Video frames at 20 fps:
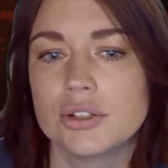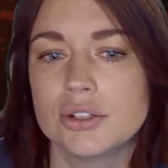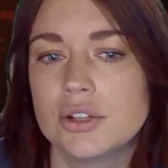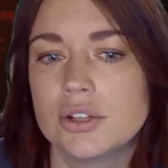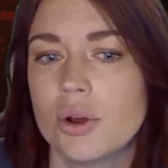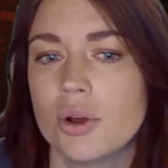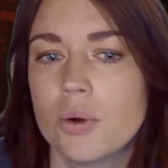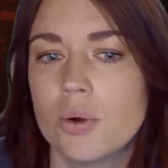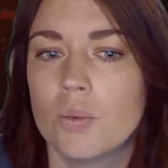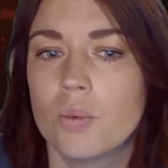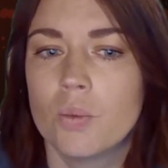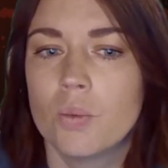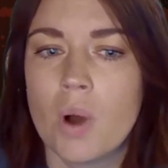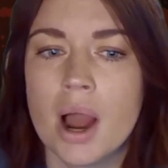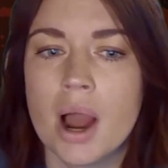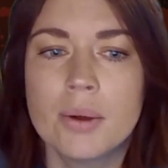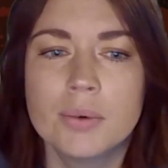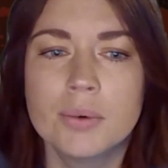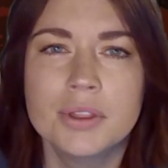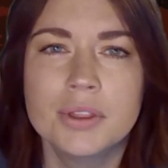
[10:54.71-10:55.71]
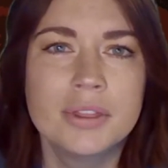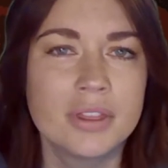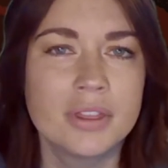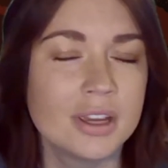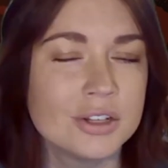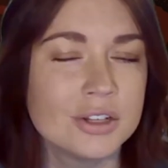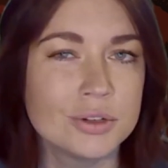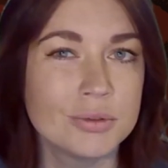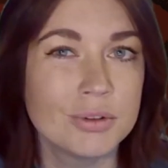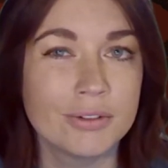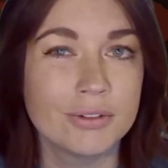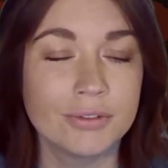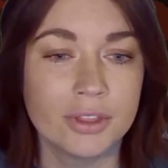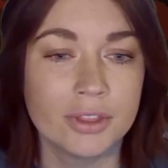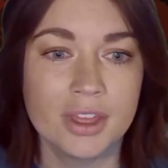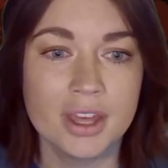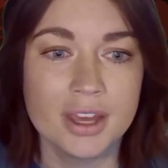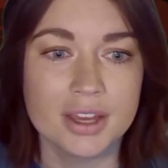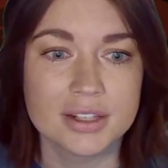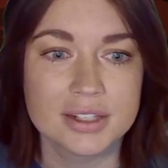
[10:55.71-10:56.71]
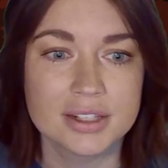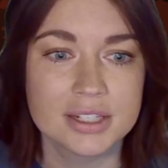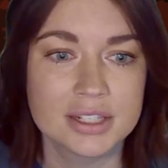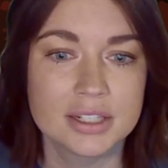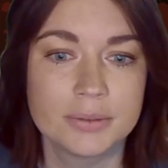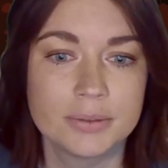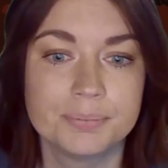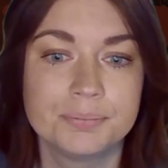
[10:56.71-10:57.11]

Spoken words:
so why wouldn't they do it for this?